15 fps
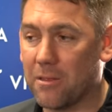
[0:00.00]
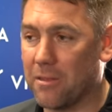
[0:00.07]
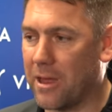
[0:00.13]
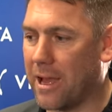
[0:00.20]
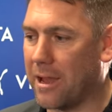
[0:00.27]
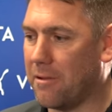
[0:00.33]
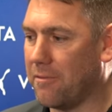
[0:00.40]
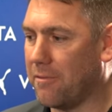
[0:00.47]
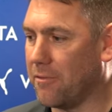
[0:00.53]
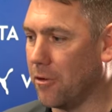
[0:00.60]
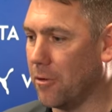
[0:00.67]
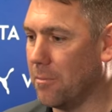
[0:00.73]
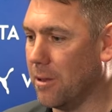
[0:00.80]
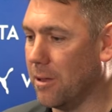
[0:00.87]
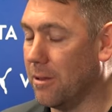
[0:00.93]
then,
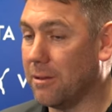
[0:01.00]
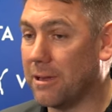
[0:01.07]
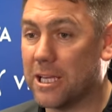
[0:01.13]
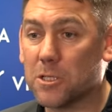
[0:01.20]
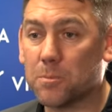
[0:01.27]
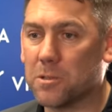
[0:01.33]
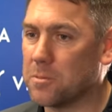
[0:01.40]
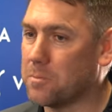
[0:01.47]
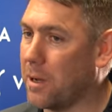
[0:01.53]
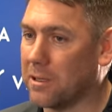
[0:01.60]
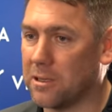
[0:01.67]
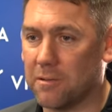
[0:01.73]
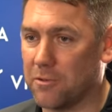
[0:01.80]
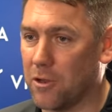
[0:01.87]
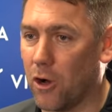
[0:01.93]
from his
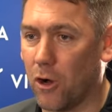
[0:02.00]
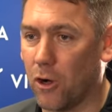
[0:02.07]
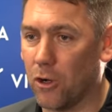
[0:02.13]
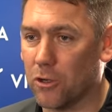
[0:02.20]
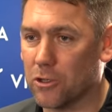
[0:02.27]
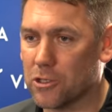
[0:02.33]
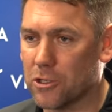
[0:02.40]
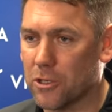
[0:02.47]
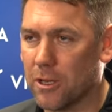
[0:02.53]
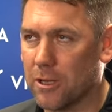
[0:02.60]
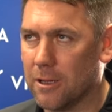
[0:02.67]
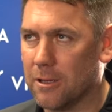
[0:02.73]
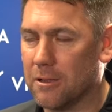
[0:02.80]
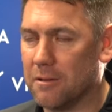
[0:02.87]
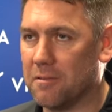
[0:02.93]
perspective, not ours,
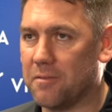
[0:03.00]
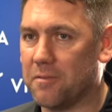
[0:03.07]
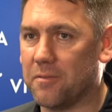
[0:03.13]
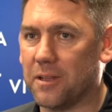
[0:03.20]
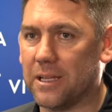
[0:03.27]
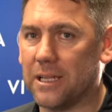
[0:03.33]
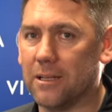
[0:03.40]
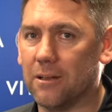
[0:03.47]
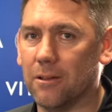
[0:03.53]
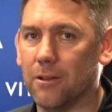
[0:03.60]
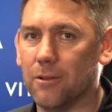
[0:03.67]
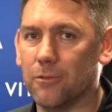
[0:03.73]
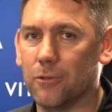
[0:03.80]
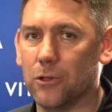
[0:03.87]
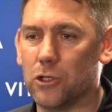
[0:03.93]

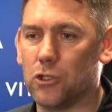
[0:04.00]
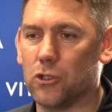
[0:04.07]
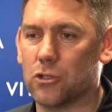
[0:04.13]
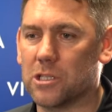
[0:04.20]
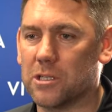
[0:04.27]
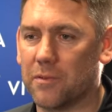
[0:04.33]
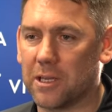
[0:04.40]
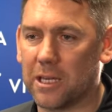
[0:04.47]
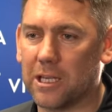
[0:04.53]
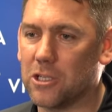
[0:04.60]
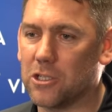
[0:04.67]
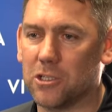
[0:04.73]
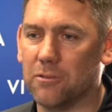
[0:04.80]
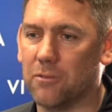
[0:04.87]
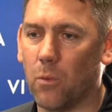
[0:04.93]
feel the
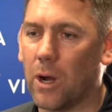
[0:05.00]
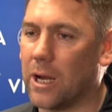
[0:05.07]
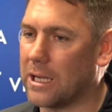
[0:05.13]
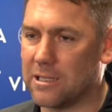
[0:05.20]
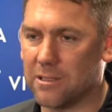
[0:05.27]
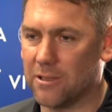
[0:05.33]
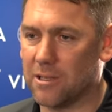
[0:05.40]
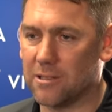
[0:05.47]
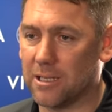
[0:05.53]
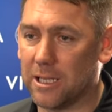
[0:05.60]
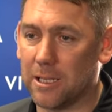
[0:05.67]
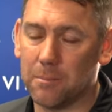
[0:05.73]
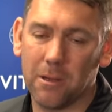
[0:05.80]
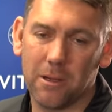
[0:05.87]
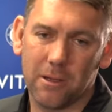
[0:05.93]
justification of why he's in the
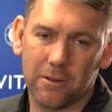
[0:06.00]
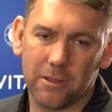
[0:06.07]
team.